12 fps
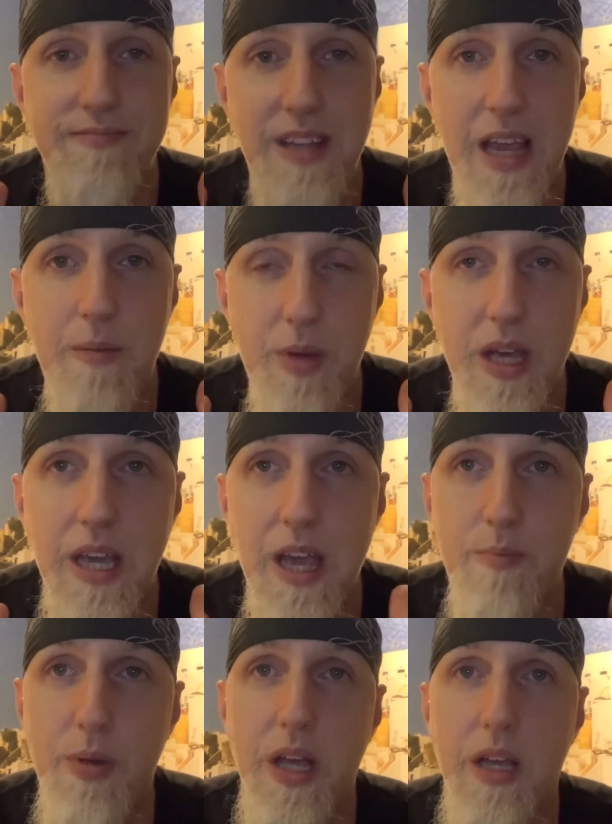Aim big,
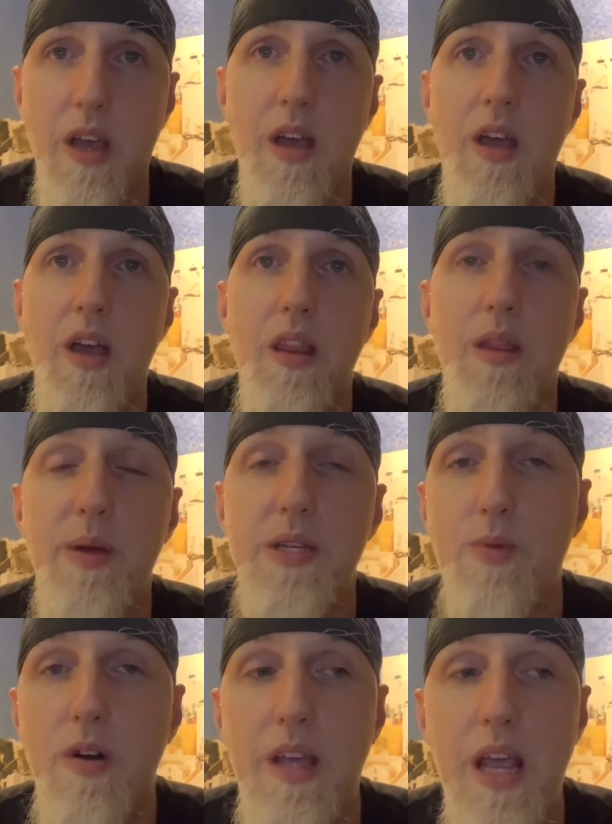hit big. The
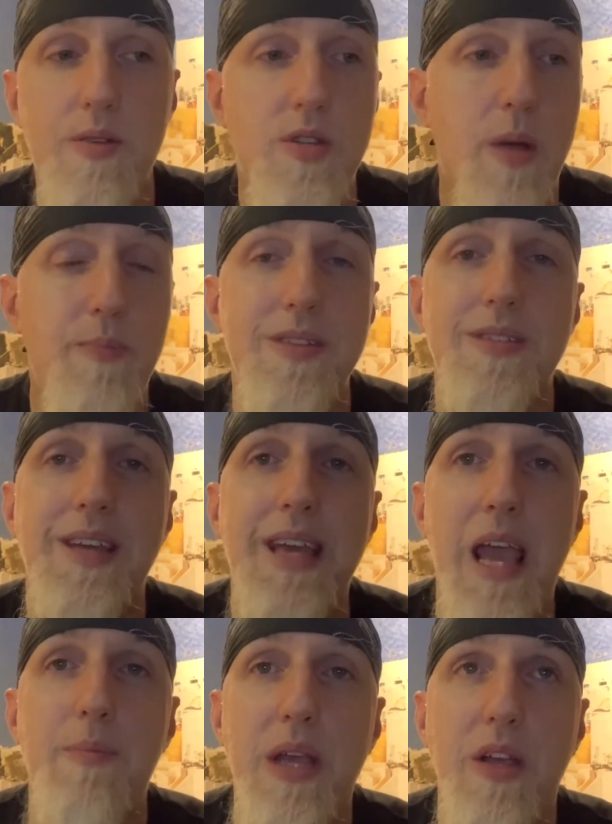best part of GameStop is
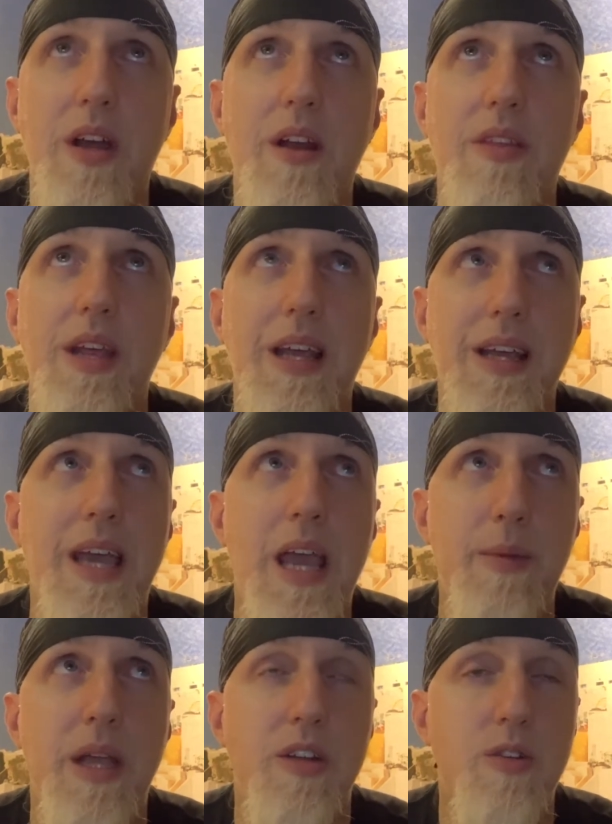gaming. Gotta think
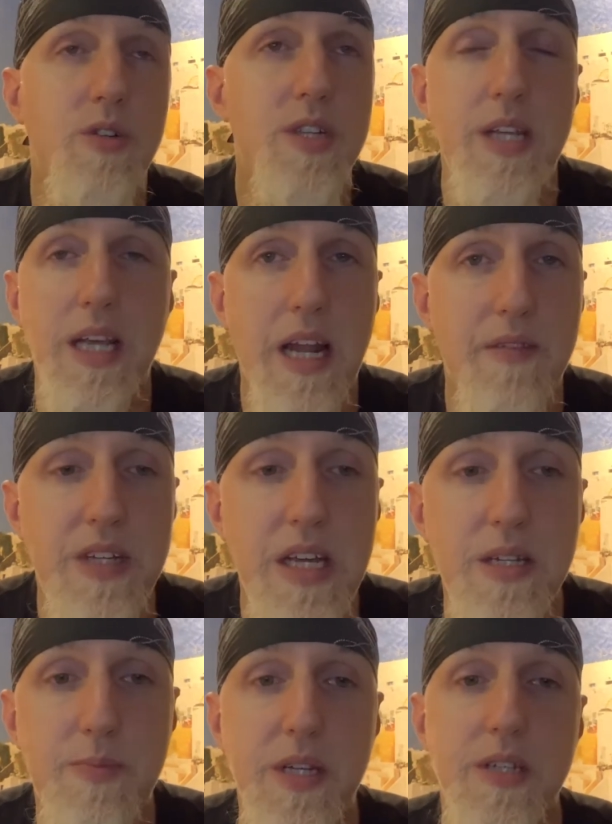gaming. Don't just think
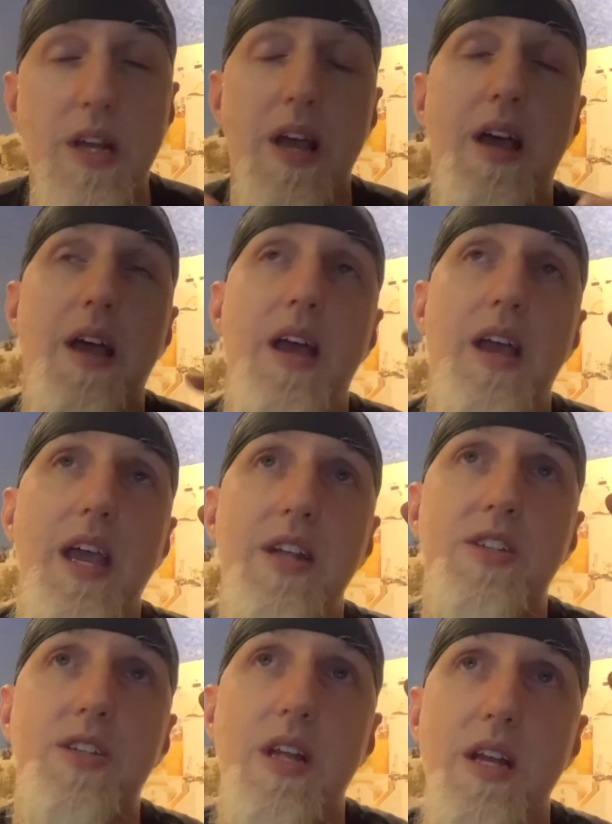NFTs because
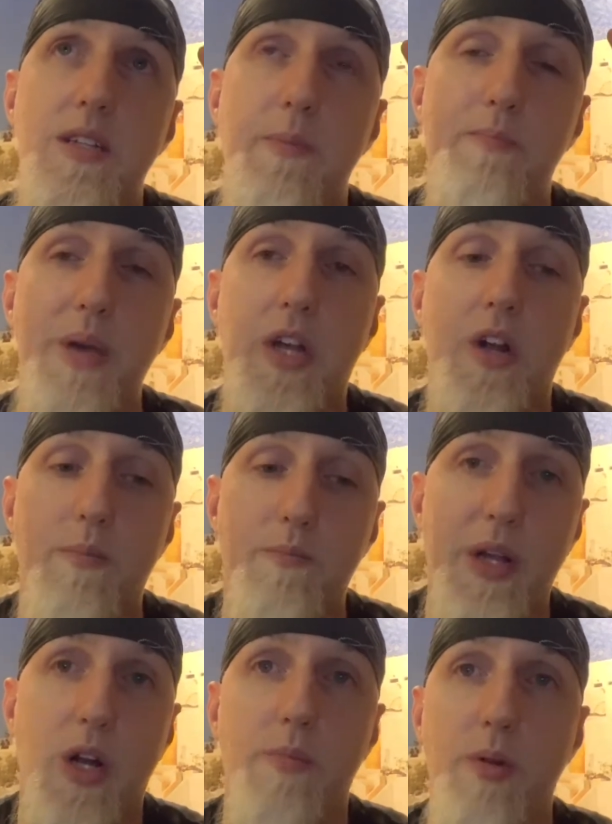it's it's a bigger,
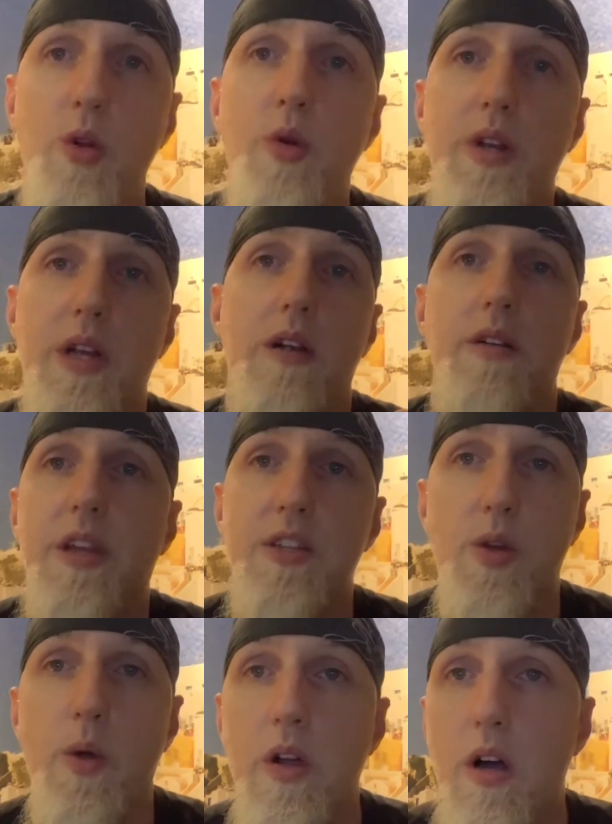bigger balloon here that's
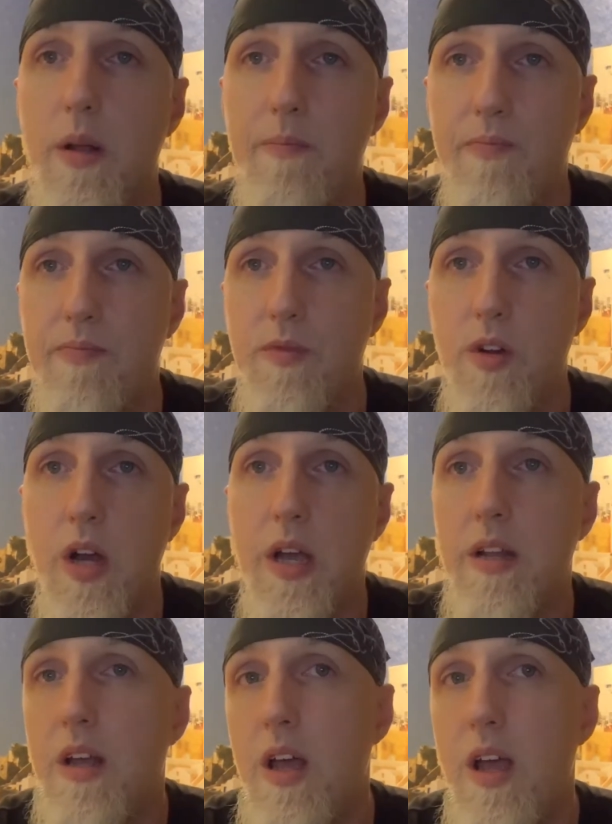going on. All
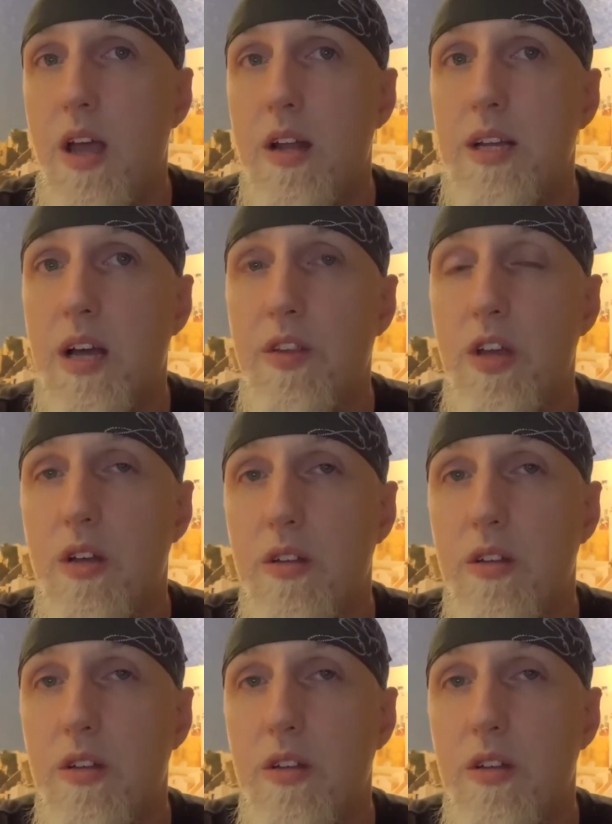right. Now the